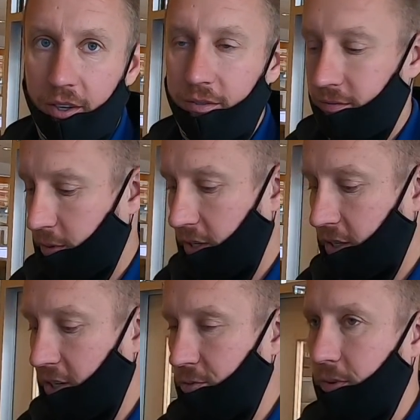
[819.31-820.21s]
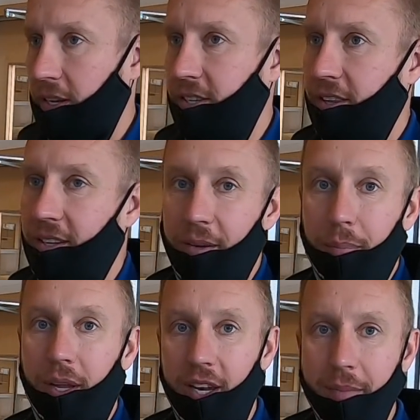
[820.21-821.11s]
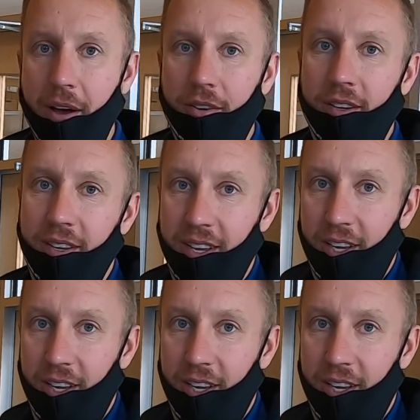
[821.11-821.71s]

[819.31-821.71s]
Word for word: You know, when the customer has nothing to complain about,